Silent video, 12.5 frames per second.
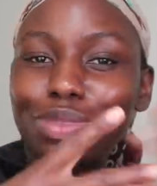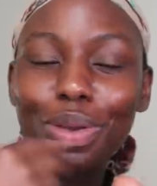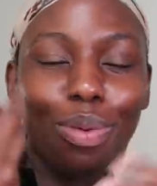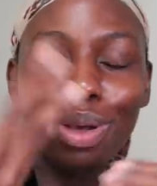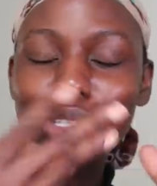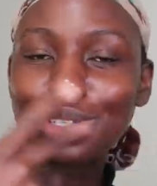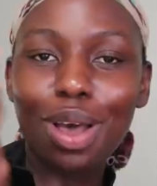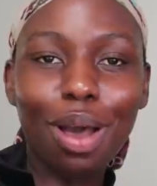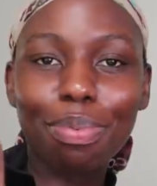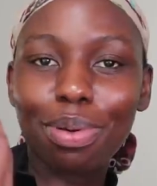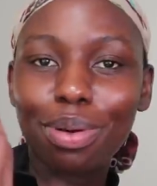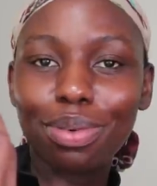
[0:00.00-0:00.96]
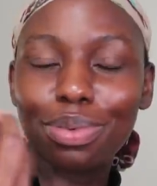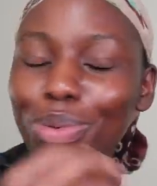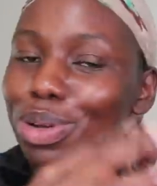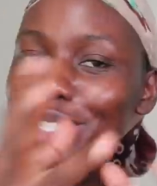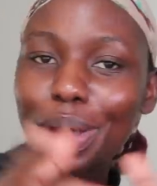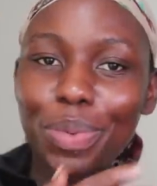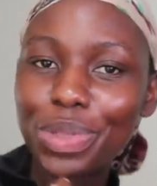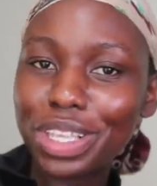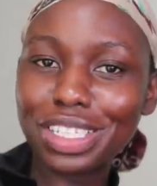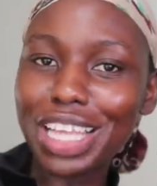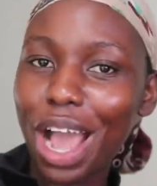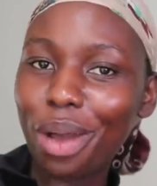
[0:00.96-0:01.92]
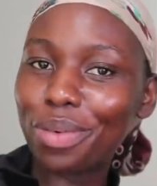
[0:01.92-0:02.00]
what's up with this
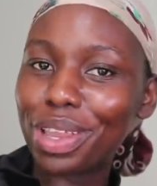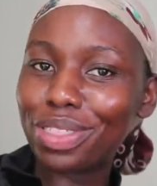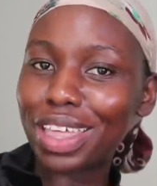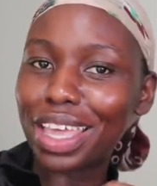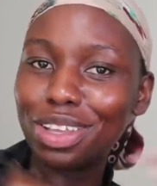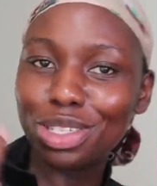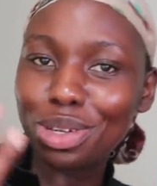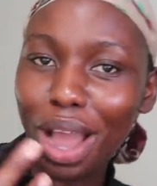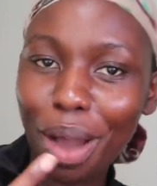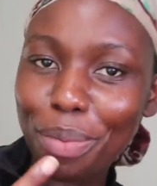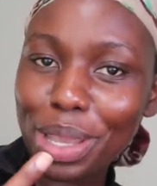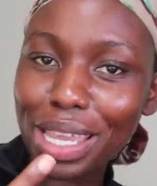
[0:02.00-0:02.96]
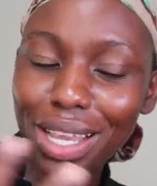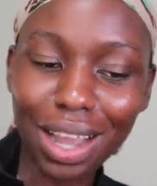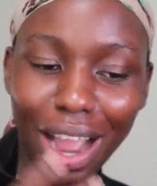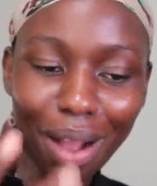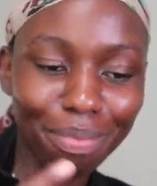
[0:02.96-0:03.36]
dowry thing? Are we